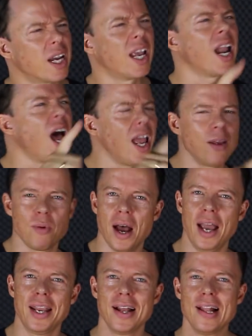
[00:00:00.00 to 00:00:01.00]
Can I,
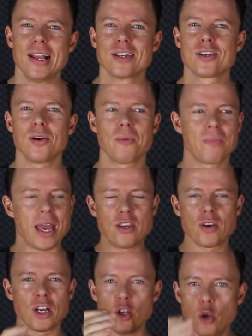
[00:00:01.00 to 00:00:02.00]
right?
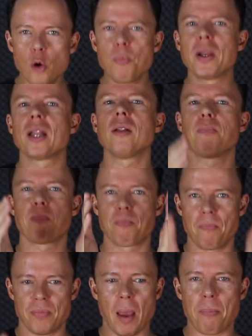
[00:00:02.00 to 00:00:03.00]
You can loop little
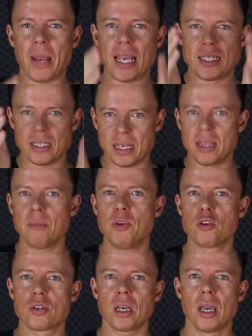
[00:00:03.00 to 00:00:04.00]
places in the
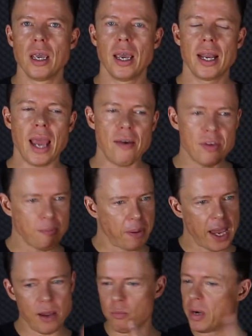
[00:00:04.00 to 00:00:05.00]
music and have it
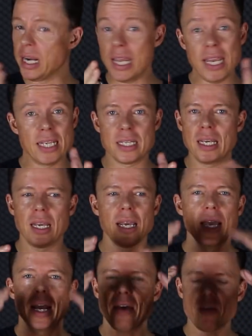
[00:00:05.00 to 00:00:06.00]
play really easy
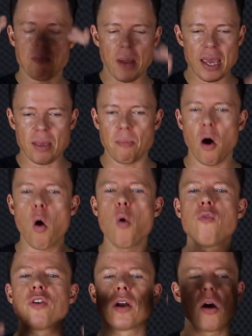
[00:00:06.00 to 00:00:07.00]
and have it play them
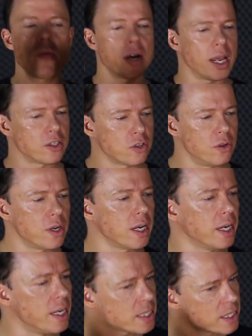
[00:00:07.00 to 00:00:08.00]
over and over again so you
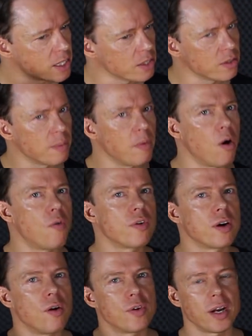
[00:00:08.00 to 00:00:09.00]
can listen to them over
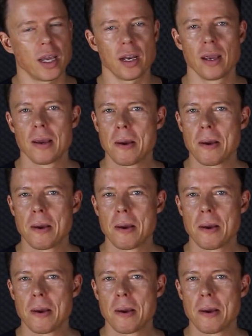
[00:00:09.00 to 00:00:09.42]
and over again.